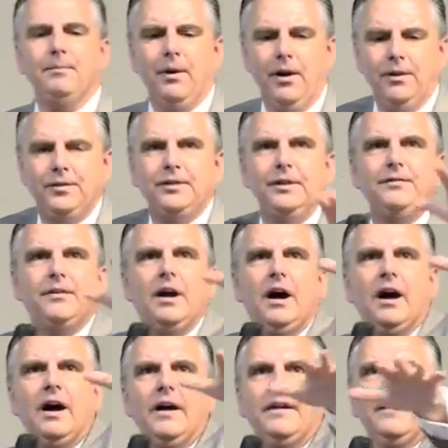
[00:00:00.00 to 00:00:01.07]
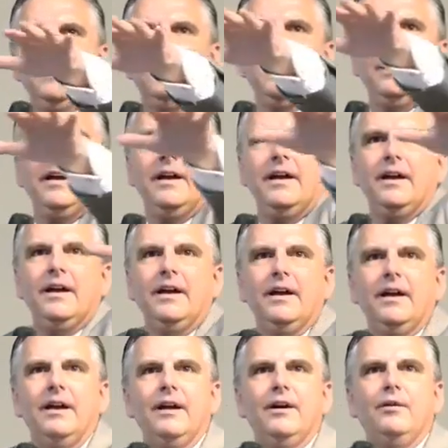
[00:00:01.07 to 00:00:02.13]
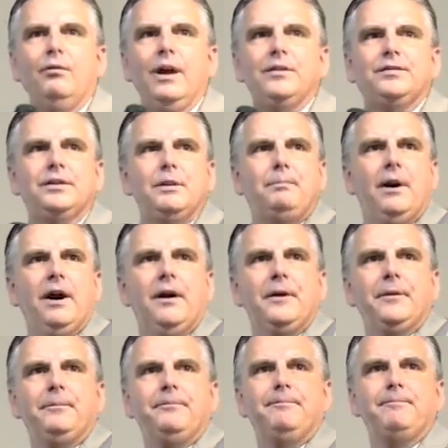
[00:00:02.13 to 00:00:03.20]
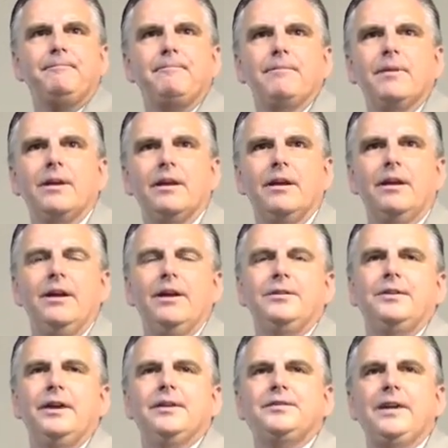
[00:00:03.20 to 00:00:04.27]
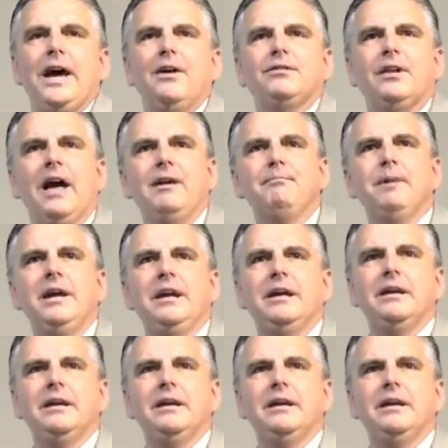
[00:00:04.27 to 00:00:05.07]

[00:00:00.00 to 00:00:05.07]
mercy of God rested upon them. See, it sounds like me.